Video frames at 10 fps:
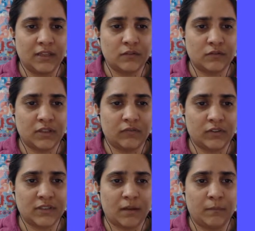So say for
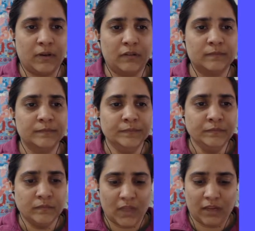example,
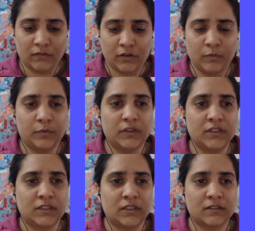I were to put
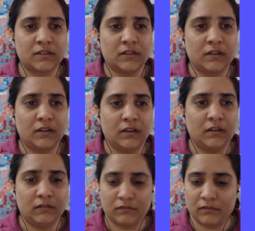this in a circle,